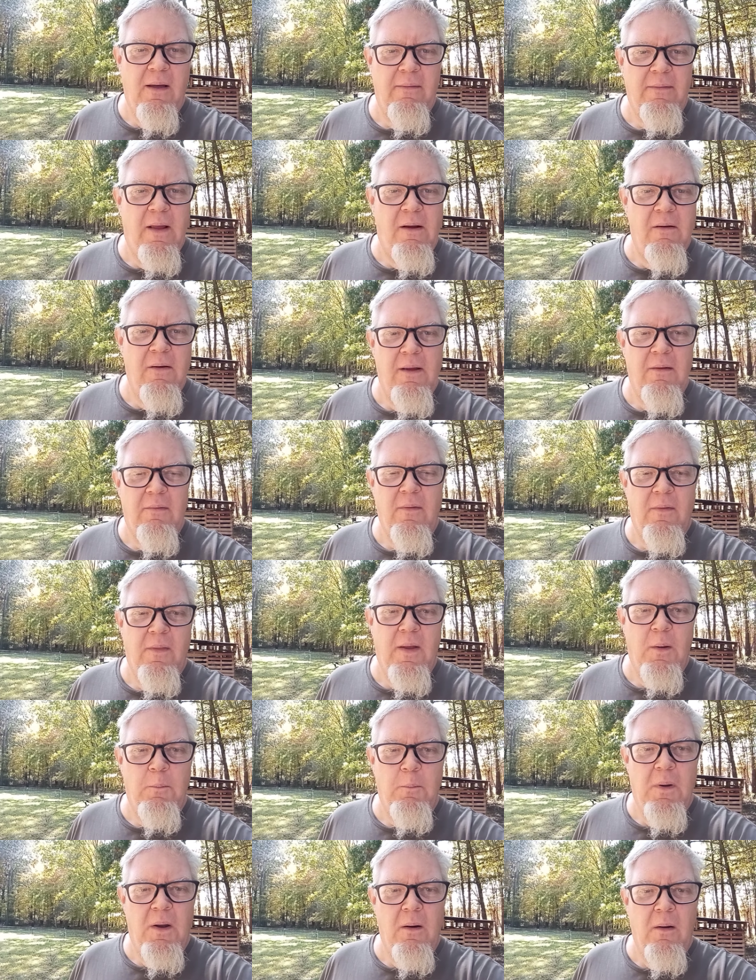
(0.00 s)
area till they
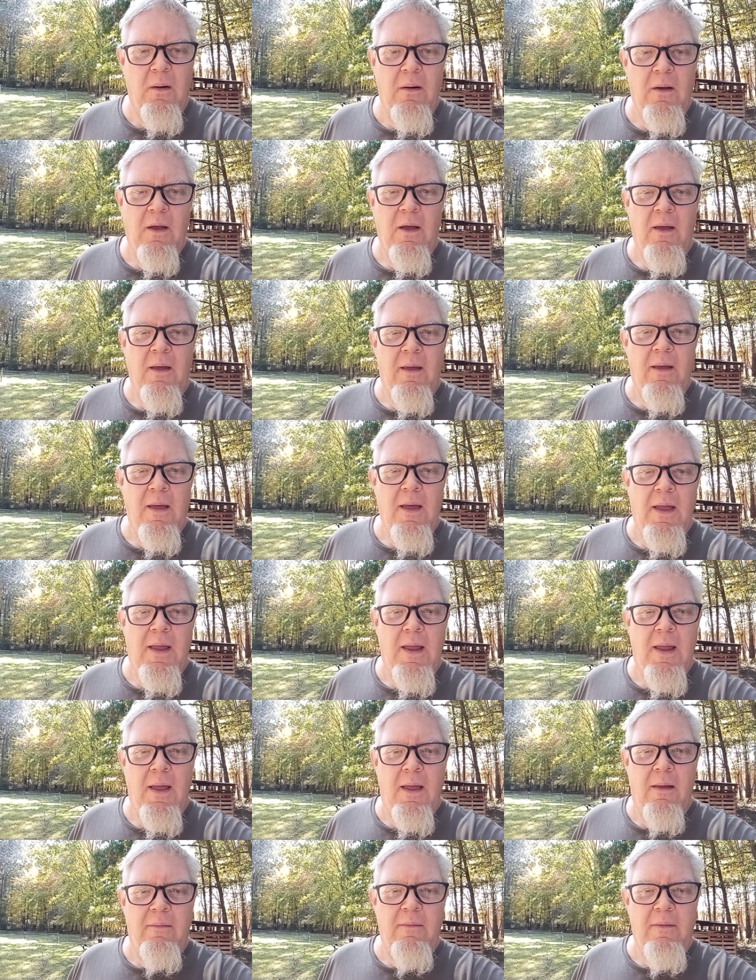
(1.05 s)
get bigger.
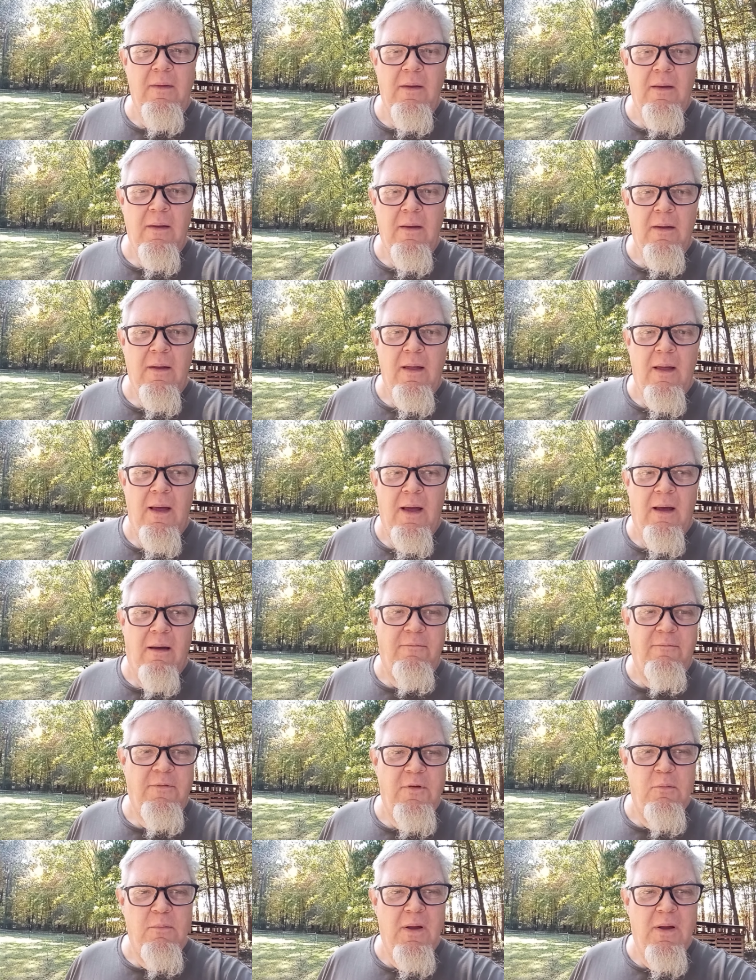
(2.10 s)
And a
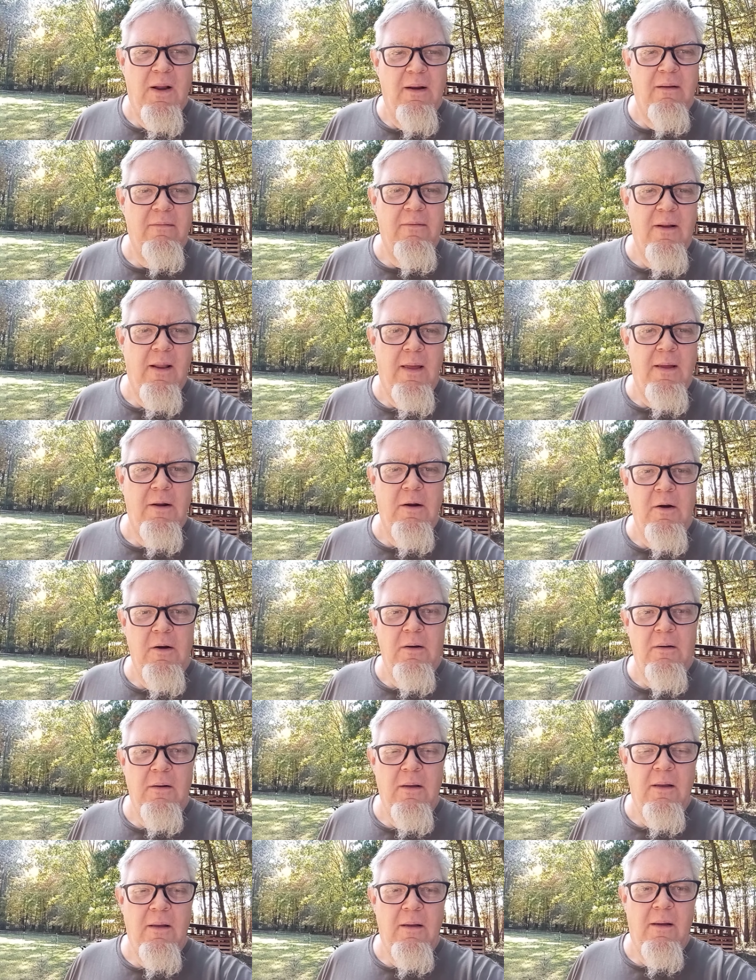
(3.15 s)
few minutes later,
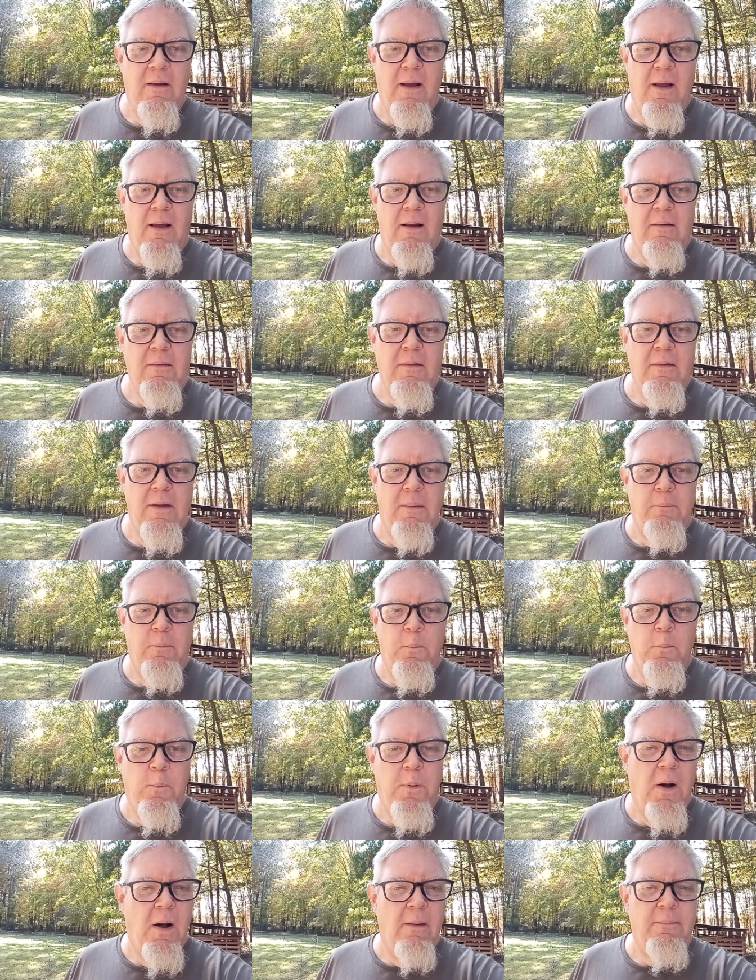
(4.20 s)
it
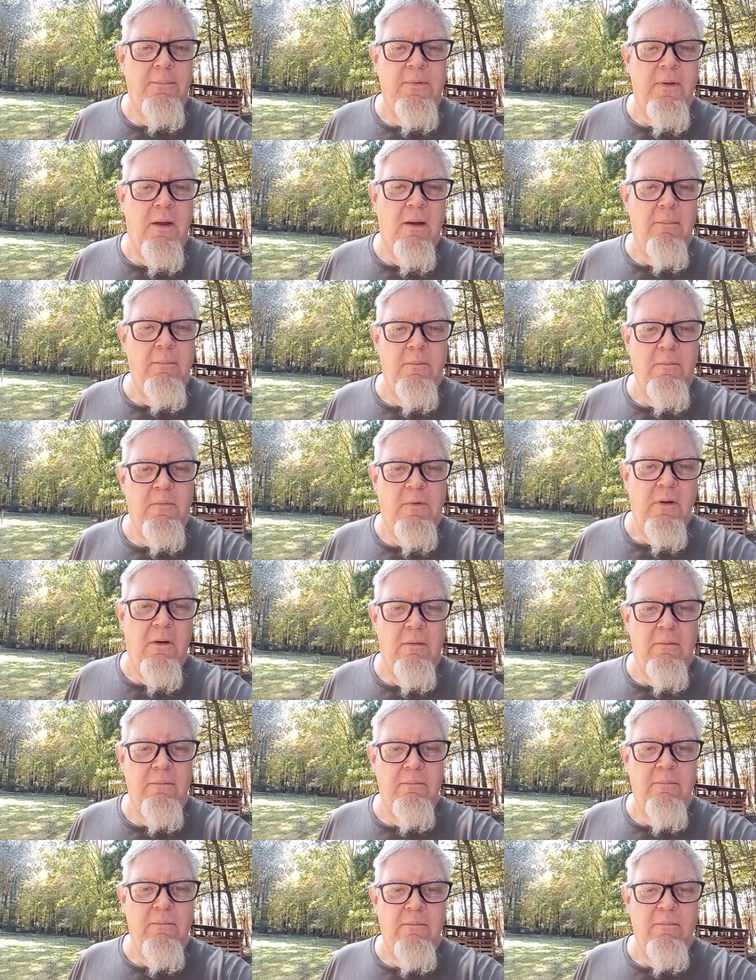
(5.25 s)
popped up,
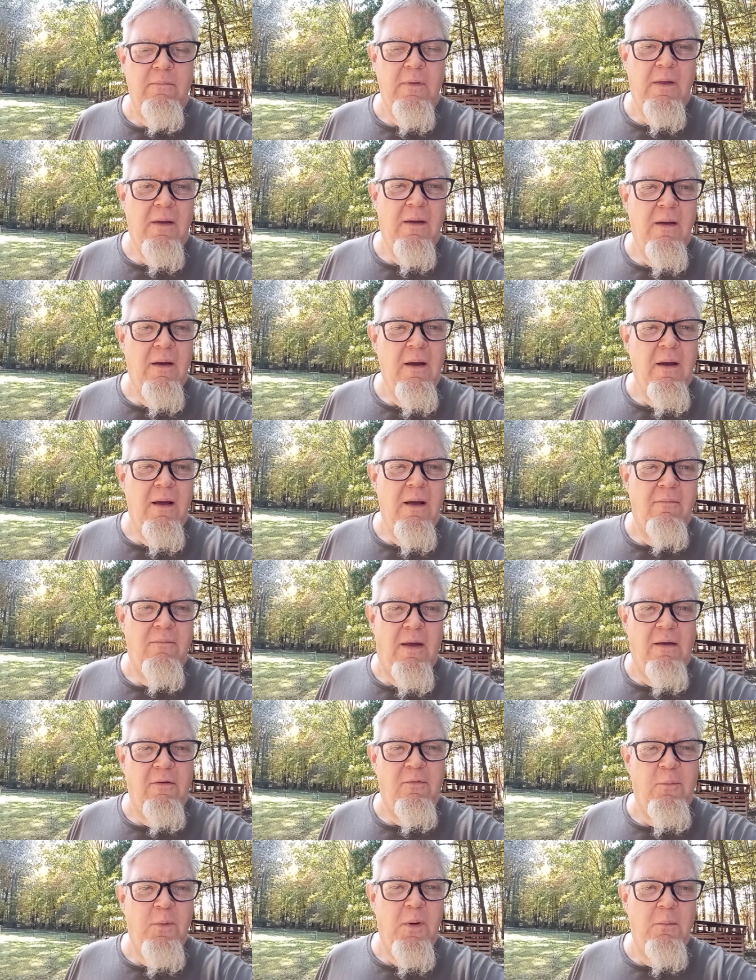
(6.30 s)

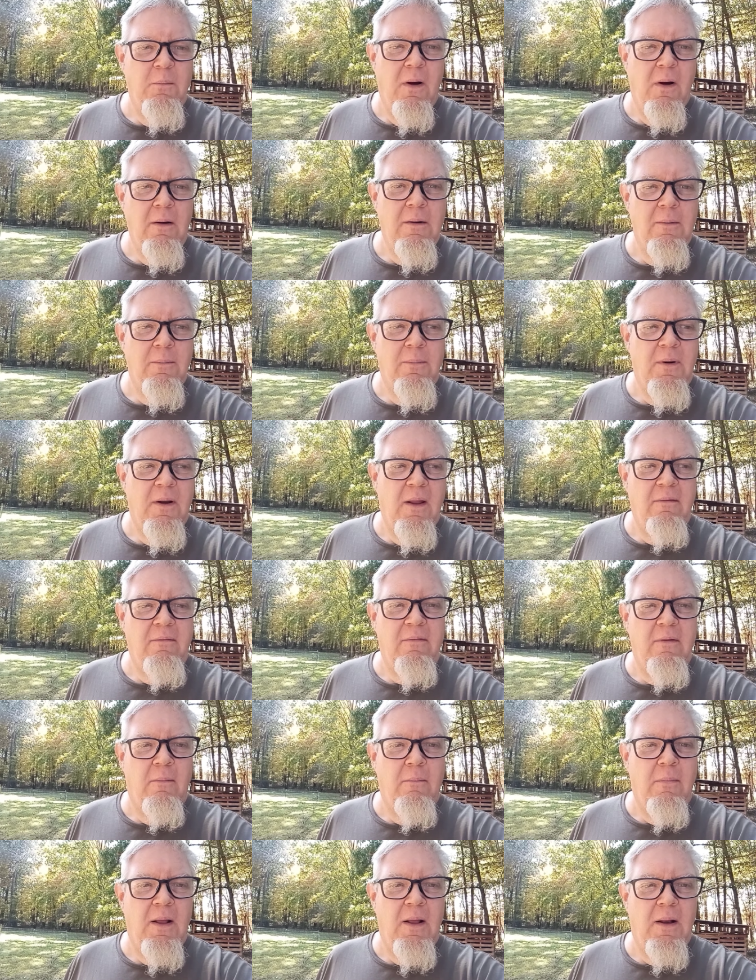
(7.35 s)
Facebook Marketplace.
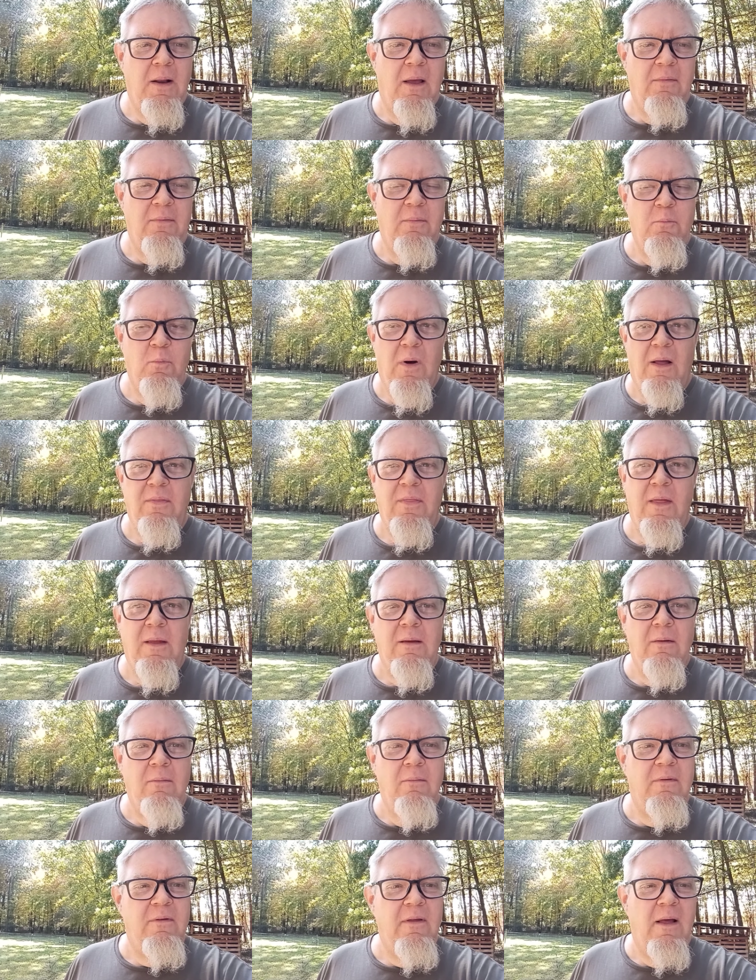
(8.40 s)
Somebody, well, I think
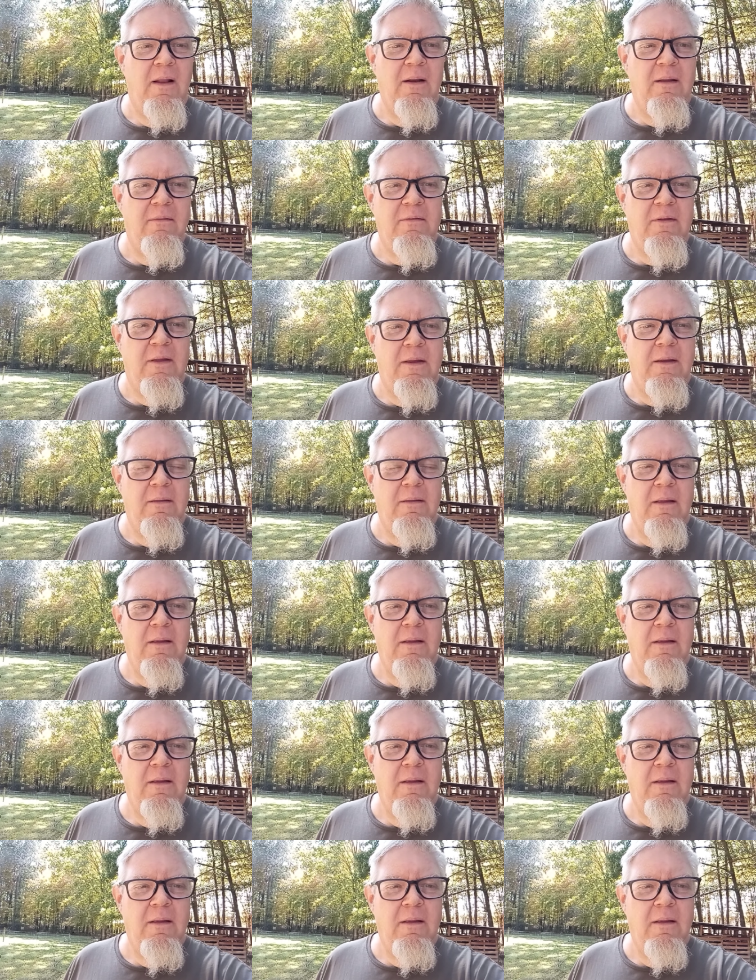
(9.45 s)
it was LSN.